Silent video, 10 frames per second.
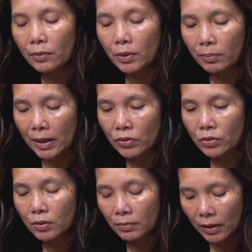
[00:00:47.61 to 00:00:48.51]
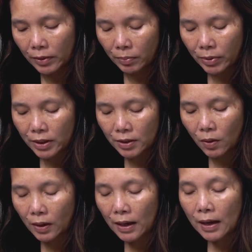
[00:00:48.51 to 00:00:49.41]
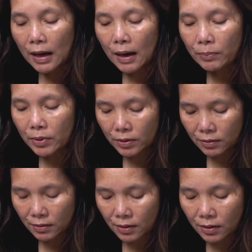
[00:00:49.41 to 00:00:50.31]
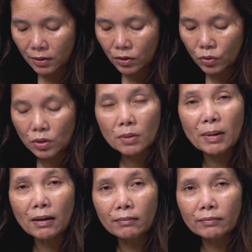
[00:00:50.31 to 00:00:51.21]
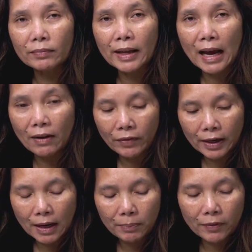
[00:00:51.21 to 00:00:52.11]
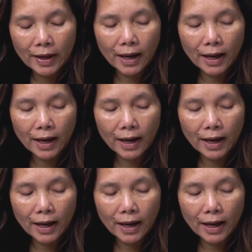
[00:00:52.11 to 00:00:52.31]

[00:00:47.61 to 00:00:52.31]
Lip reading: earwood mushroom I already pre-soaked. I'm just going to use about half a cup of